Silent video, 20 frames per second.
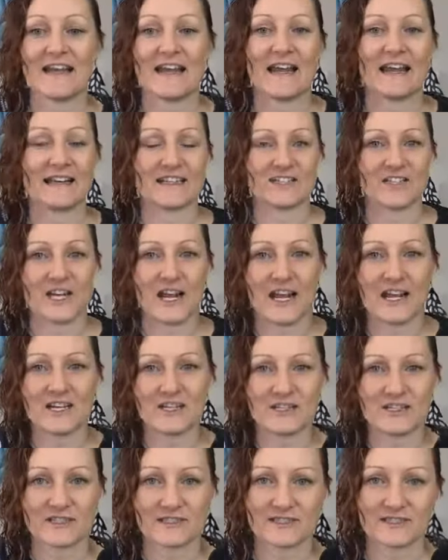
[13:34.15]
it
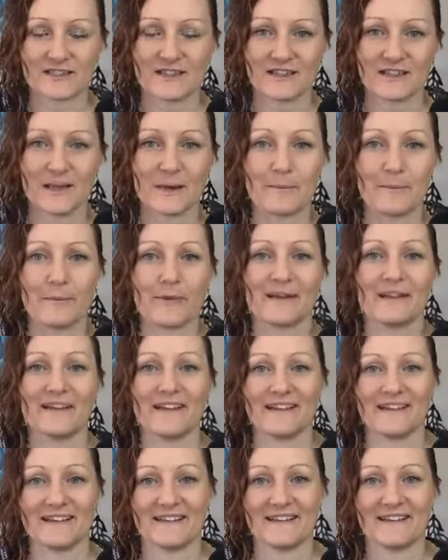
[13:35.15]
changes
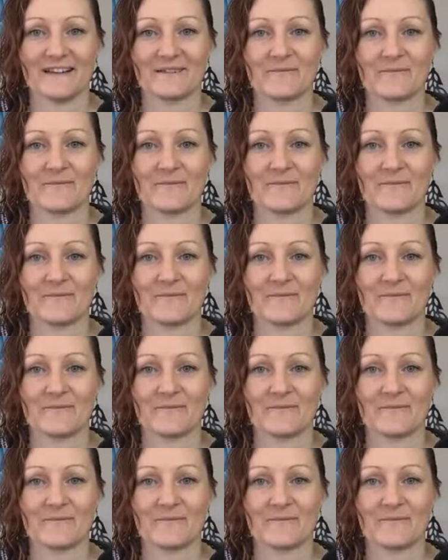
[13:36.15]
completely.